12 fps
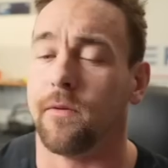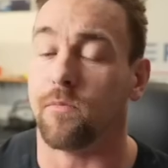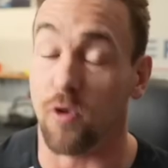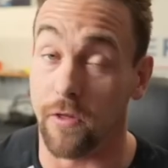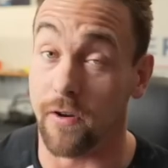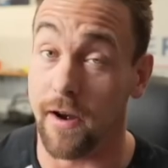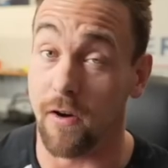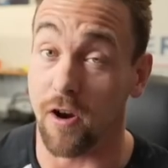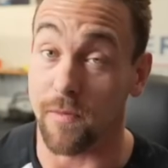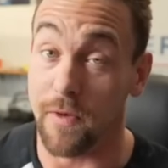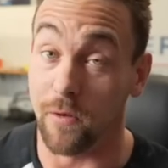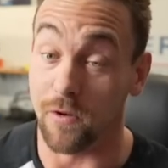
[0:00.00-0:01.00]
Brother
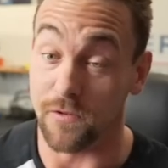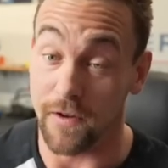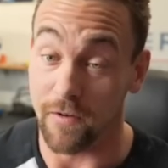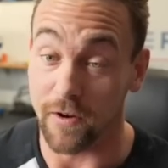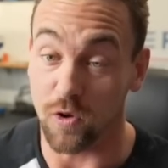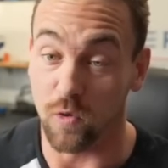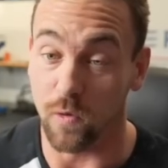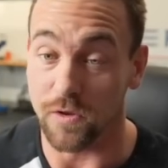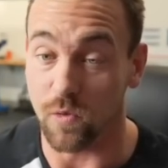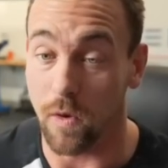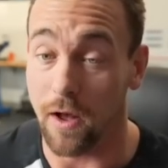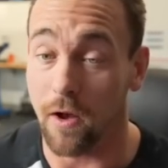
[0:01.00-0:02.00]
Eric Miller is very cool
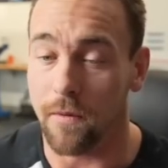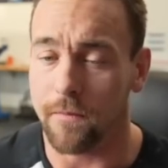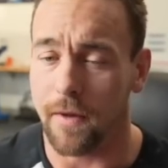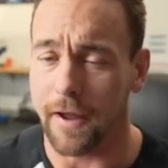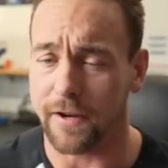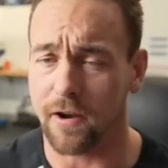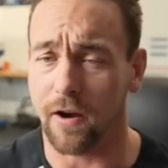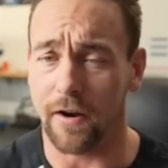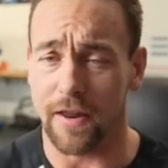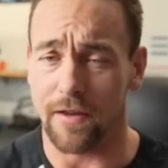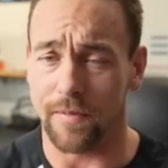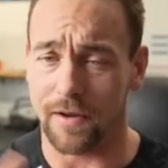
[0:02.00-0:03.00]
as well. I
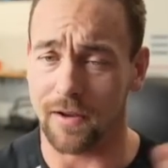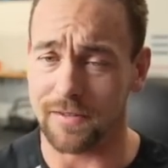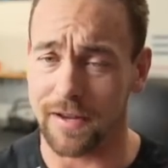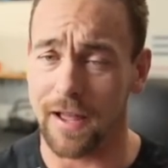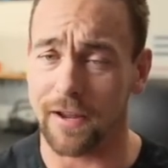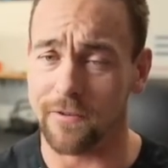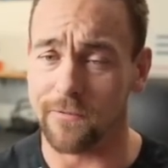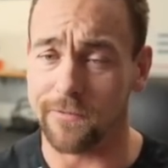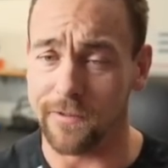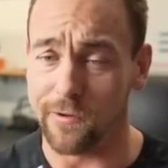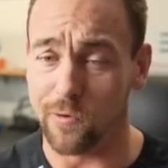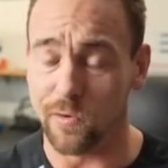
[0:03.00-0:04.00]
cut it because I got
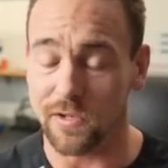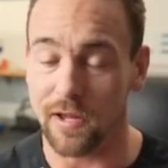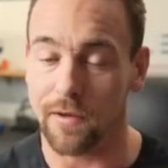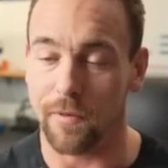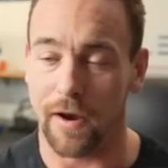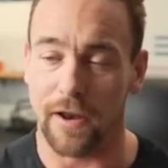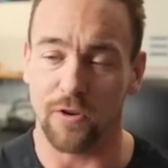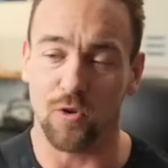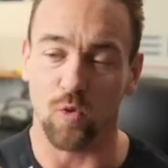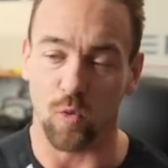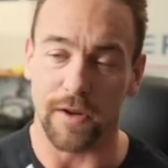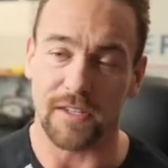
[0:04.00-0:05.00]
confused, but I
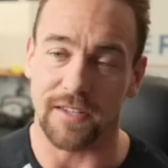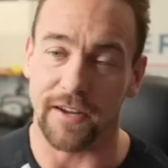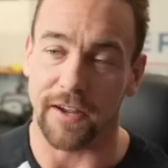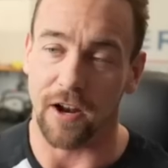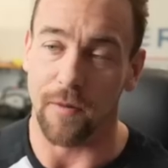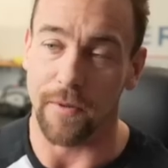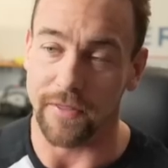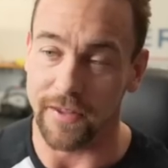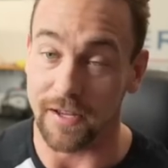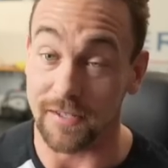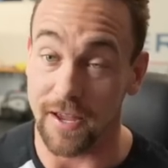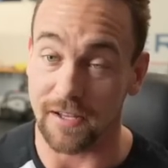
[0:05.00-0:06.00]
do resync it up at the
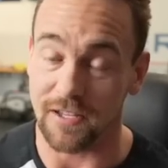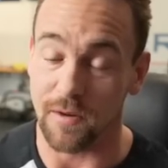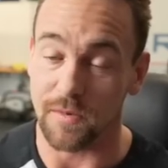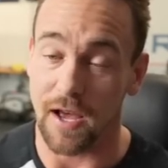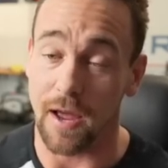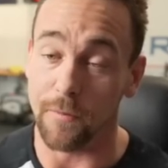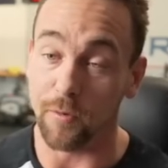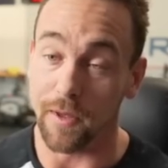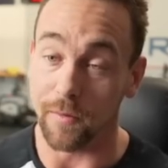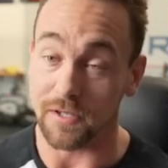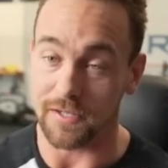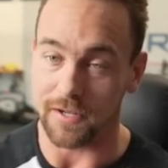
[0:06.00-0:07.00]
exact same time. You'll be
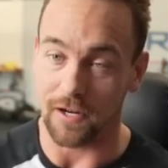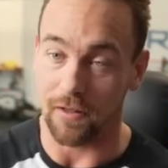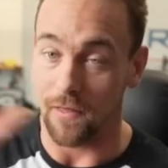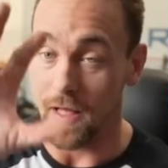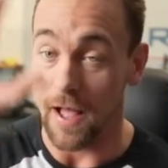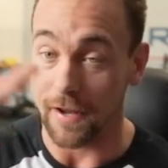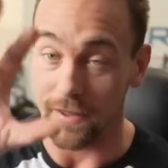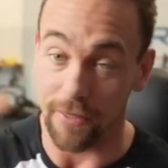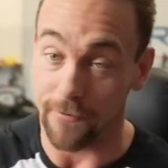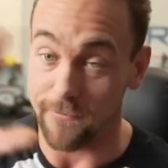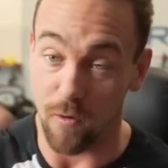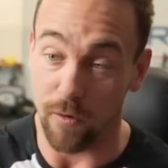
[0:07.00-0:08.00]
able to see a clock in
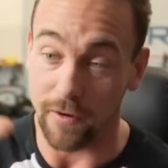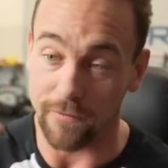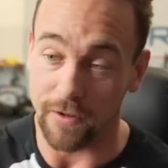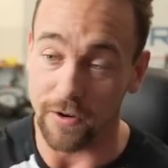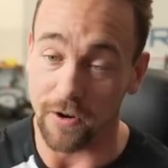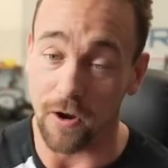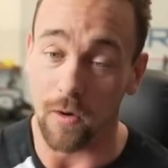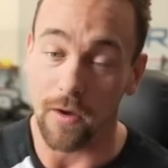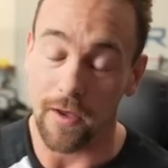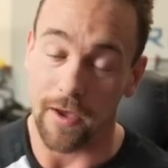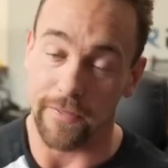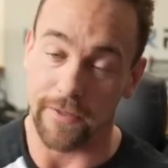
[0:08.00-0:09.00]
the Froning video,
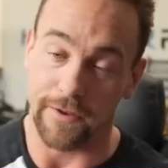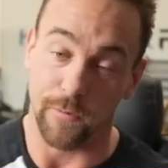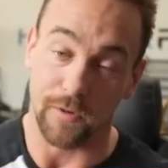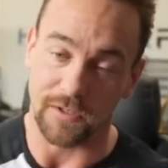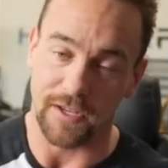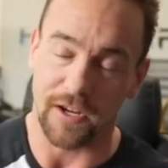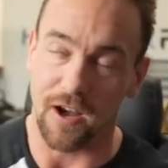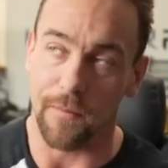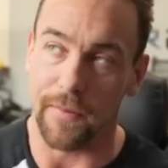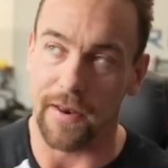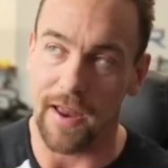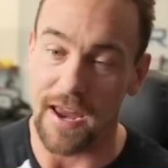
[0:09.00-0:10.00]
and then it will sync
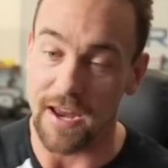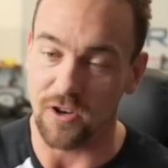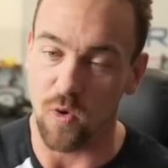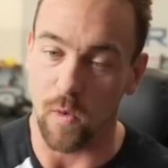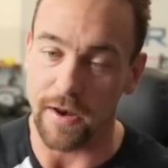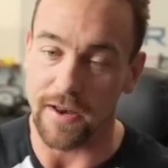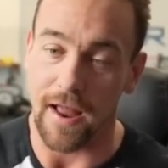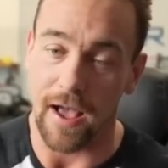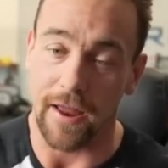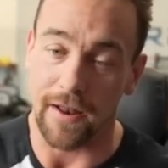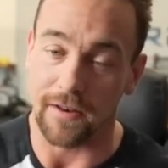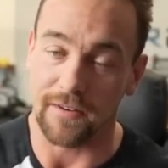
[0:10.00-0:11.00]
up at
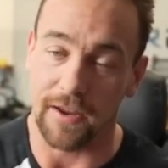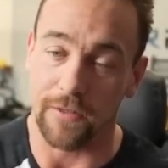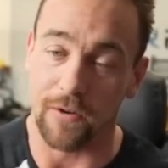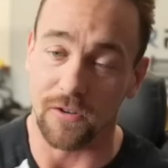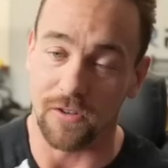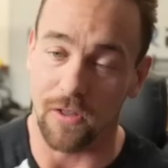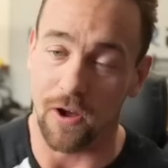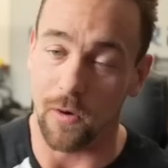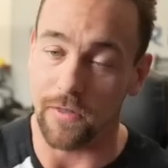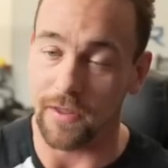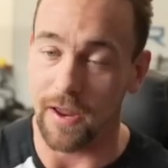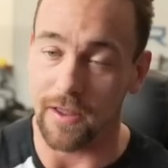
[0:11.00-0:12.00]
8:29 on Taylor's along
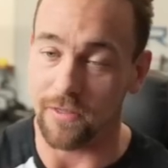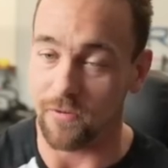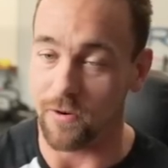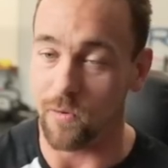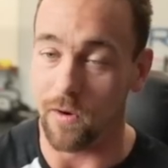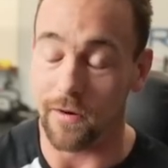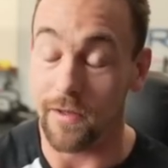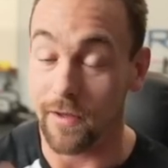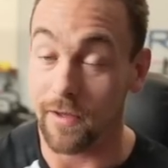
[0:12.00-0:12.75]
with the 8:31.